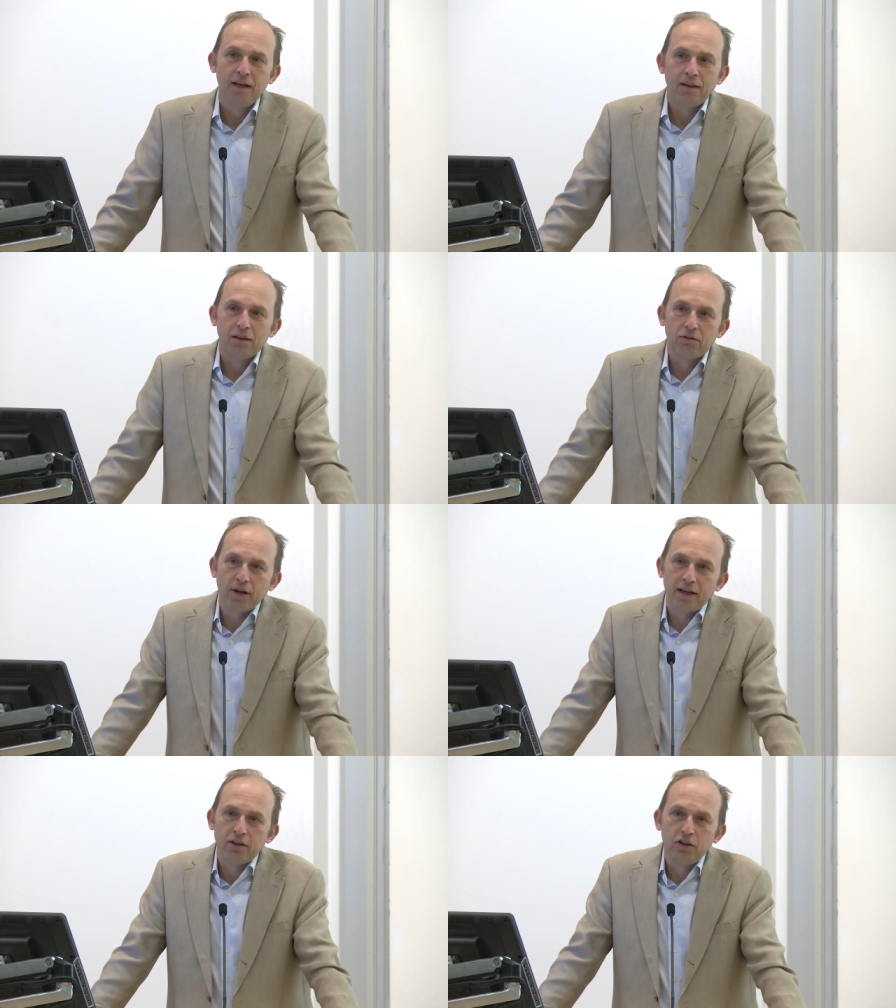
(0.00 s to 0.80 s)
the
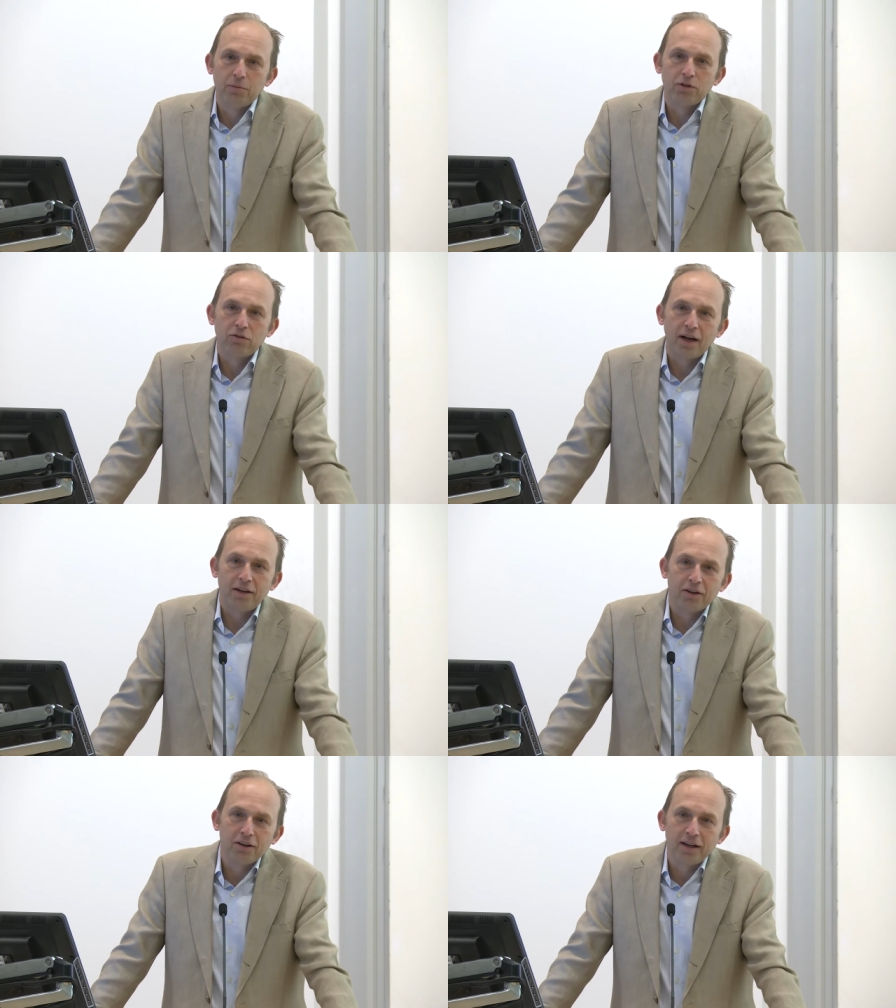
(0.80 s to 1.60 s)
great humor
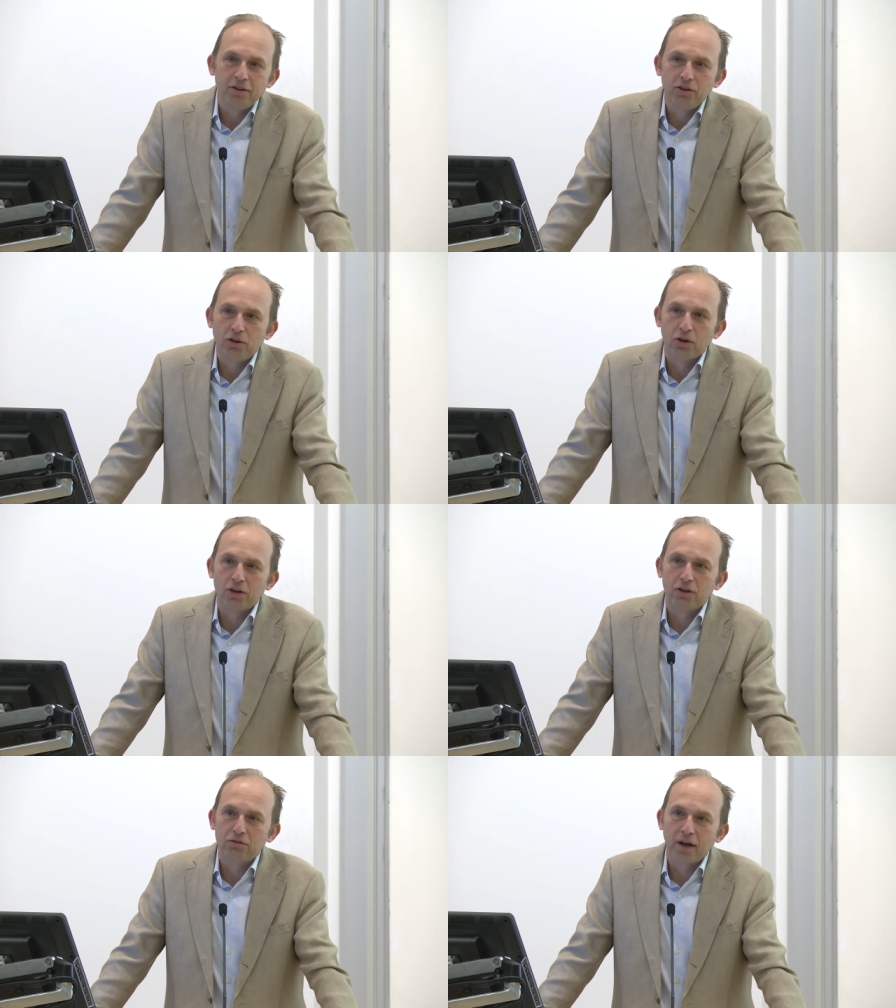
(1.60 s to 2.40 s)
writer and New
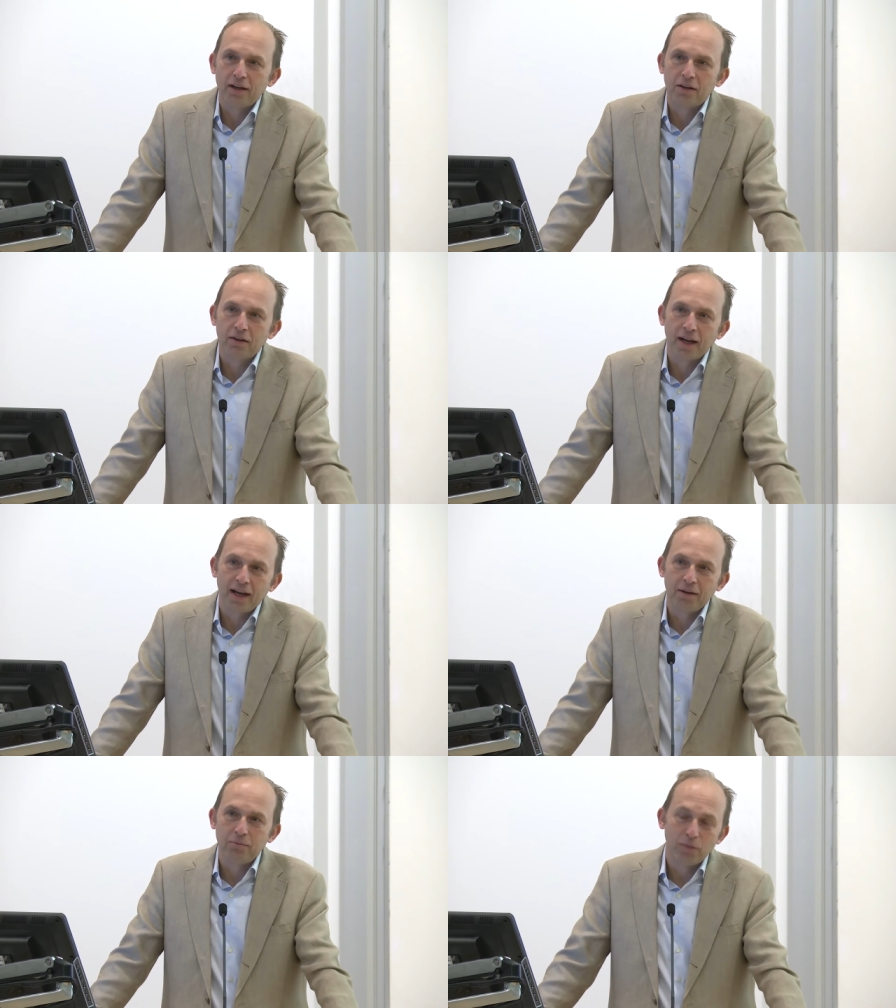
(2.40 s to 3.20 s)
Yorker writer,
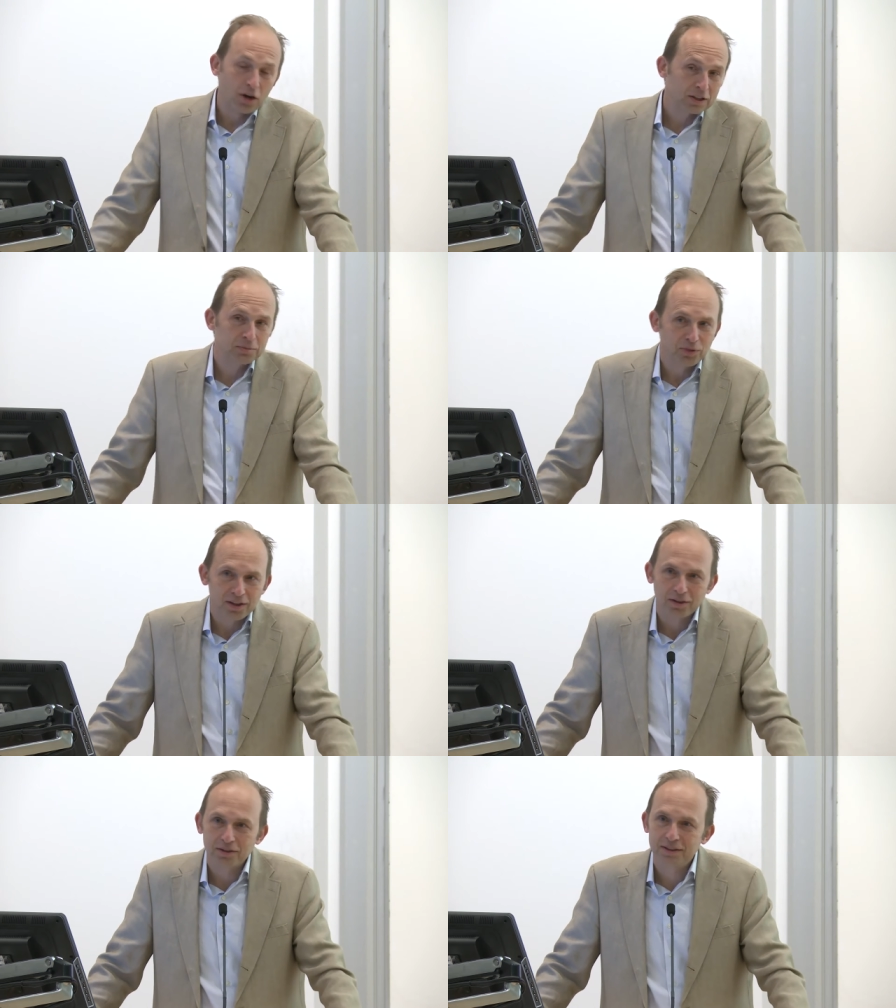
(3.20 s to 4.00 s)
and Marx
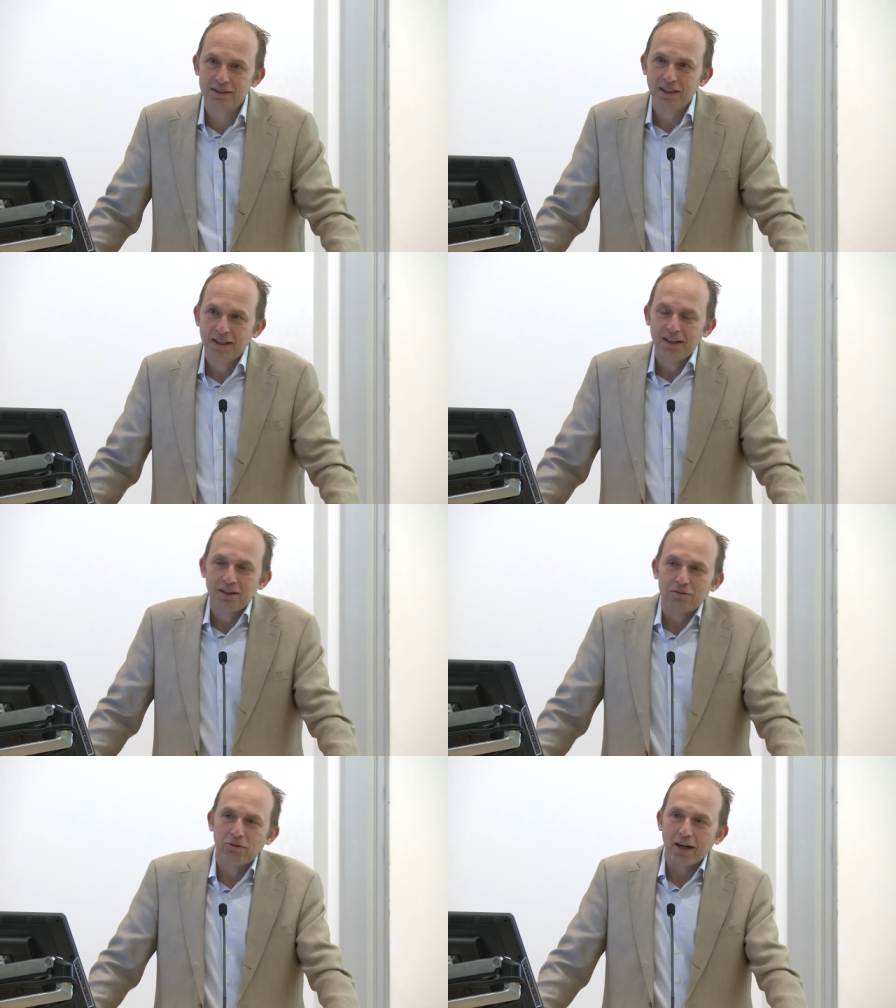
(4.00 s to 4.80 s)
Brothers
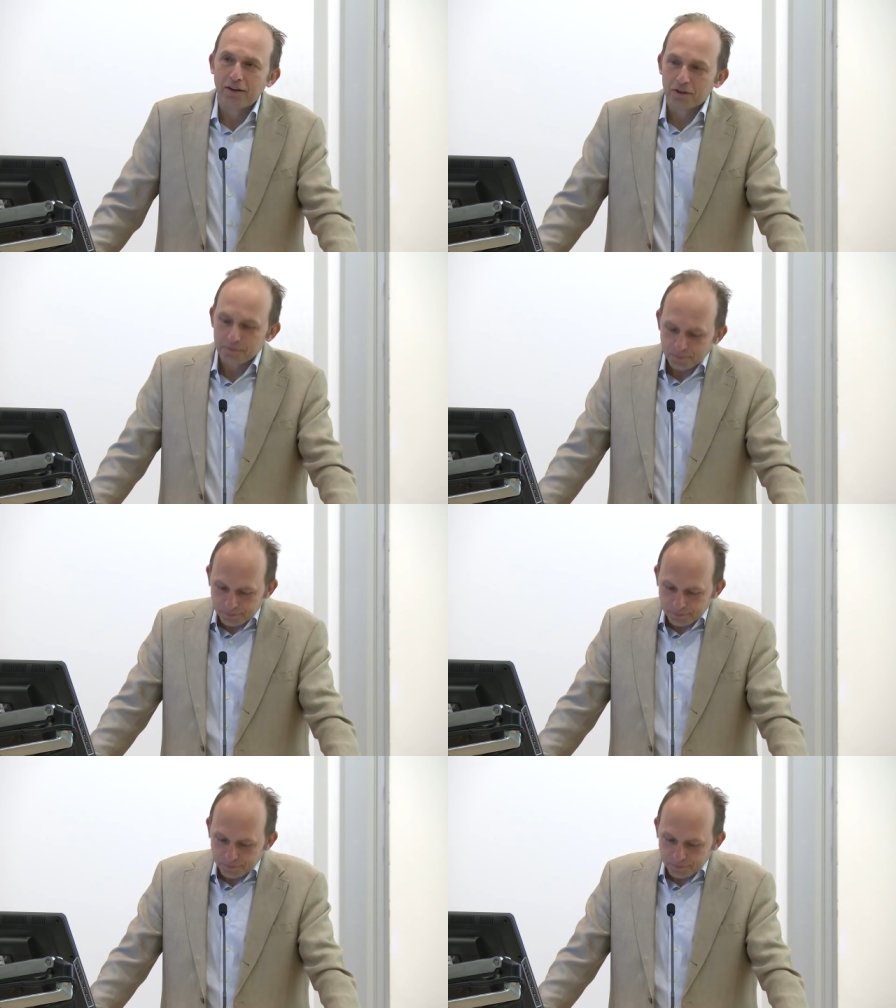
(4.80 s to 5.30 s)
writer,